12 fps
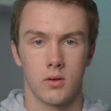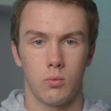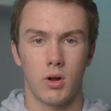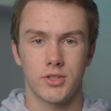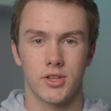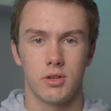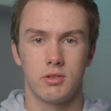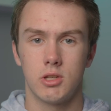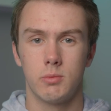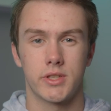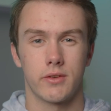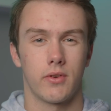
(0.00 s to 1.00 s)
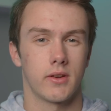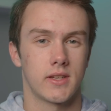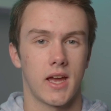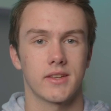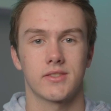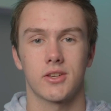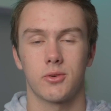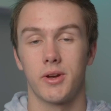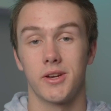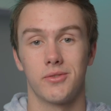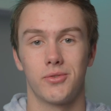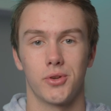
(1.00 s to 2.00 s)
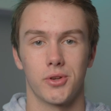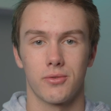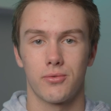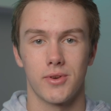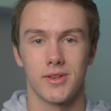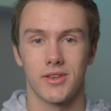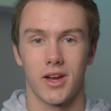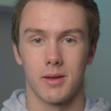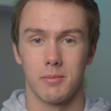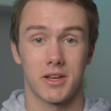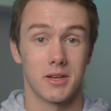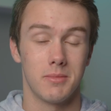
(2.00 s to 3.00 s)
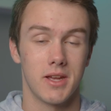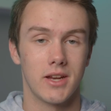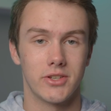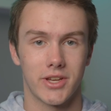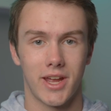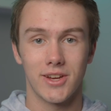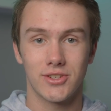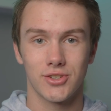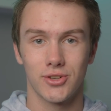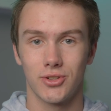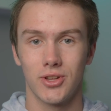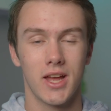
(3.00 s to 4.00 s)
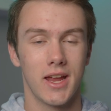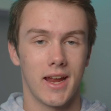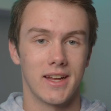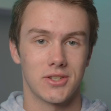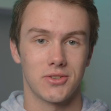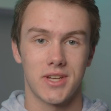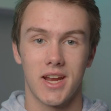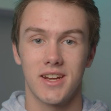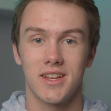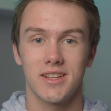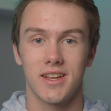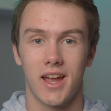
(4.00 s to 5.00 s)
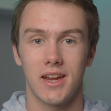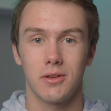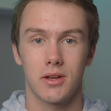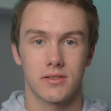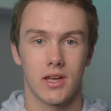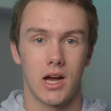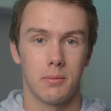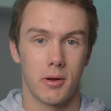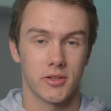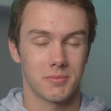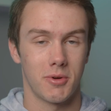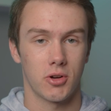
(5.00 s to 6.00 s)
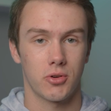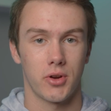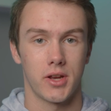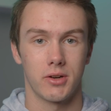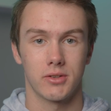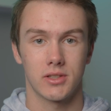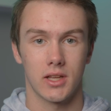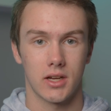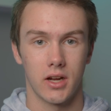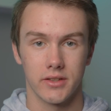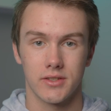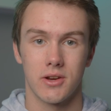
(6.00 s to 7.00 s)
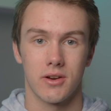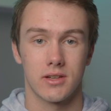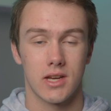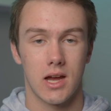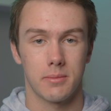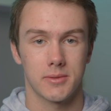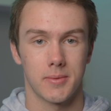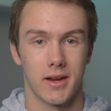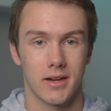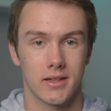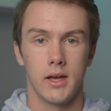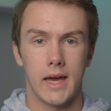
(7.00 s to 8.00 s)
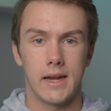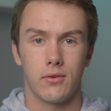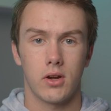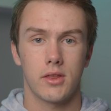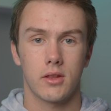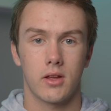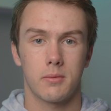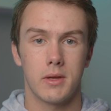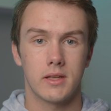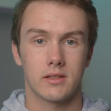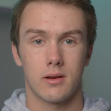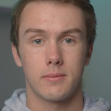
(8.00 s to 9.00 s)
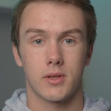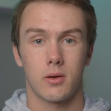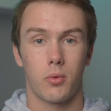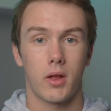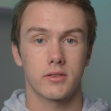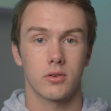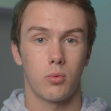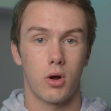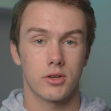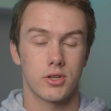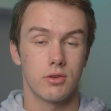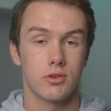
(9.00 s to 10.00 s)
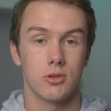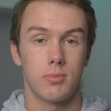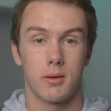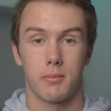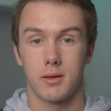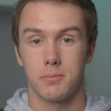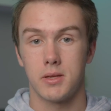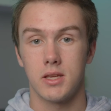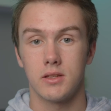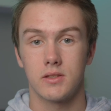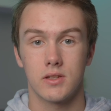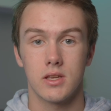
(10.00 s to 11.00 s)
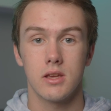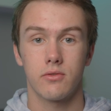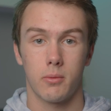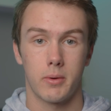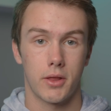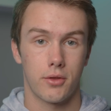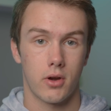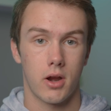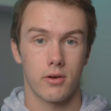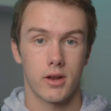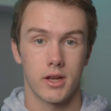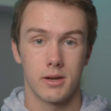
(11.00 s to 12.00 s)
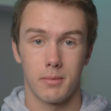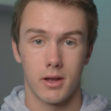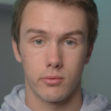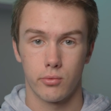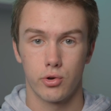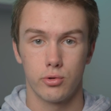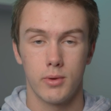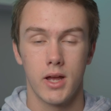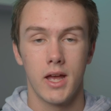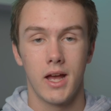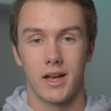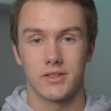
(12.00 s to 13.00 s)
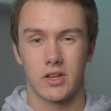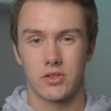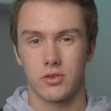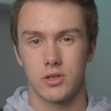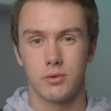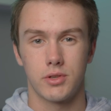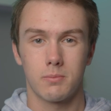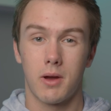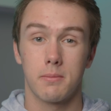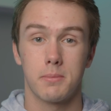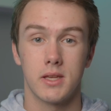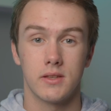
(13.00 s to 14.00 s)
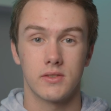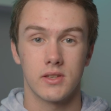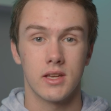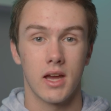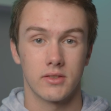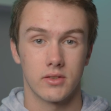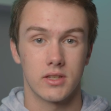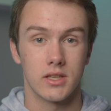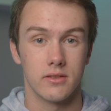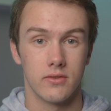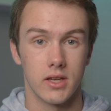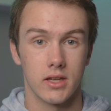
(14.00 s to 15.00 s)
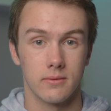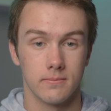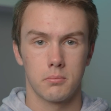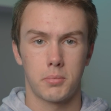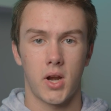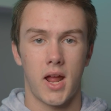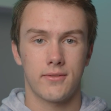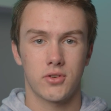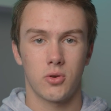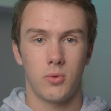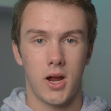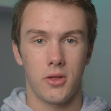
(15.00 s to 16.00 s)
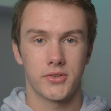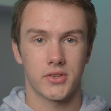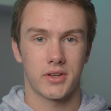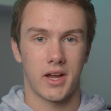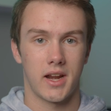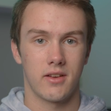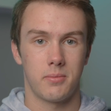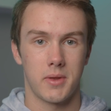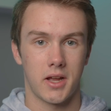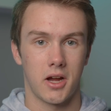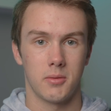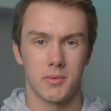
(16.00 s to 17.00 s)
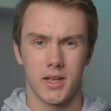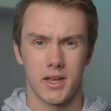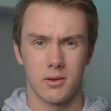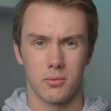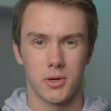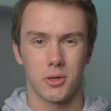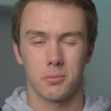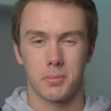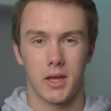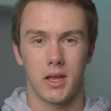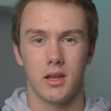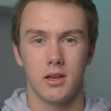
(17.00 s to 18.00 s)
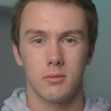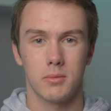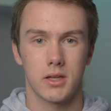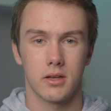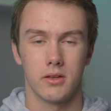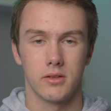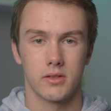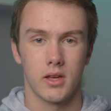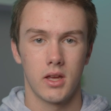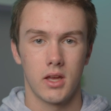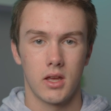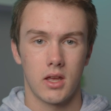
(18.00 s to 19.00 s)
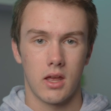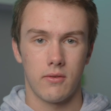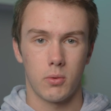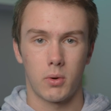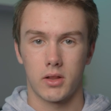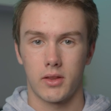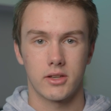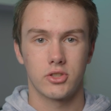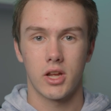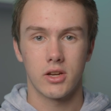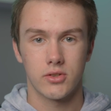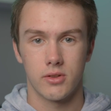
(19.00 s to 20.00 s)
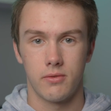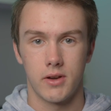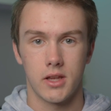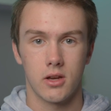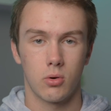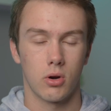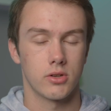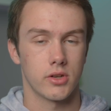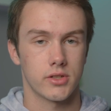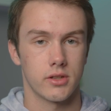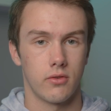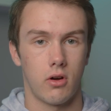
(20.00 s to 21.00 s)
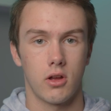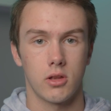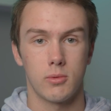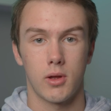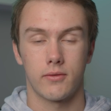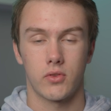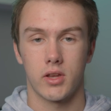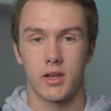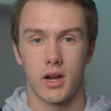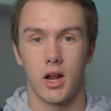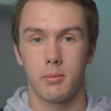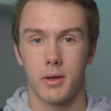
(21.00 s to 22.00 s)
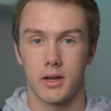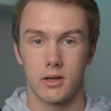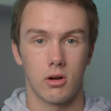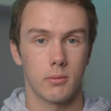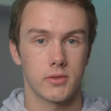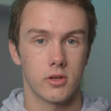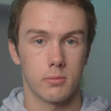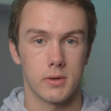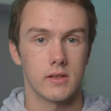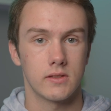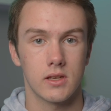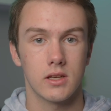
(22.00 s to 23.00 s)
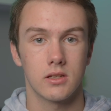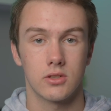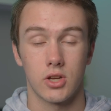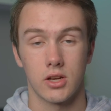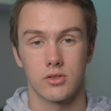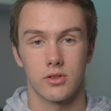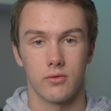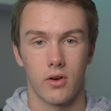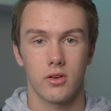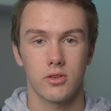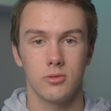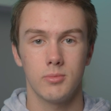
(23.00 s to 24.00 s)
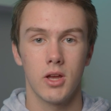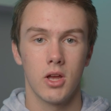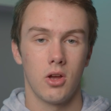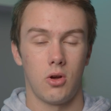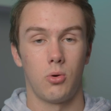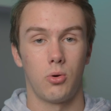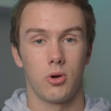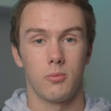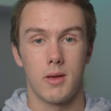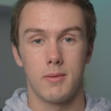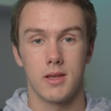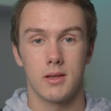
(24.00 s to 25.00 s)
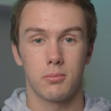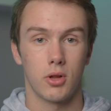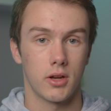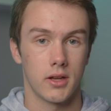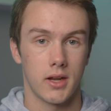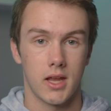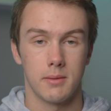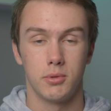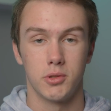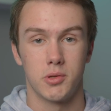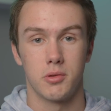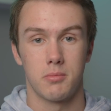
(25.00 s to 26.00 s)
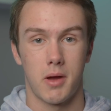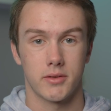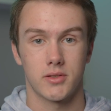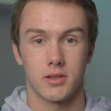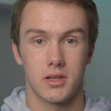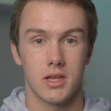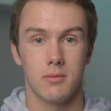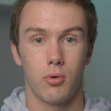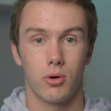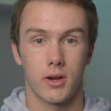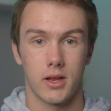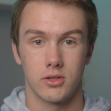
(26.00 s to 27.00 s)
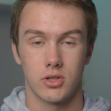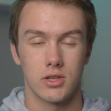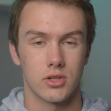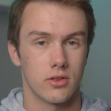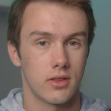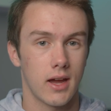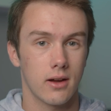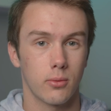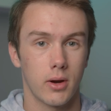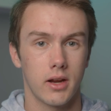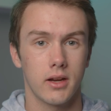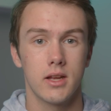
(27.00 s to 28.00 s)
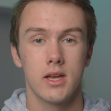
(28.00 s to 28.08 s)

Watching YouTube is a fantastic way to fill your free time. It can be educational, entertaining, and you get to help out small creators like us here at Top Spec. And if you're anything like me, sometimes I would like to watch YouTube on my PC from another area in my room, essentially using my PC as a TV. But after a while, this can kind of become a real pain because if you want to like change the video or adjust the volume, you have to get up and go up to your PC to change the volume, or maybe plug in a Bluetooth mouse and keyboard and change it that way.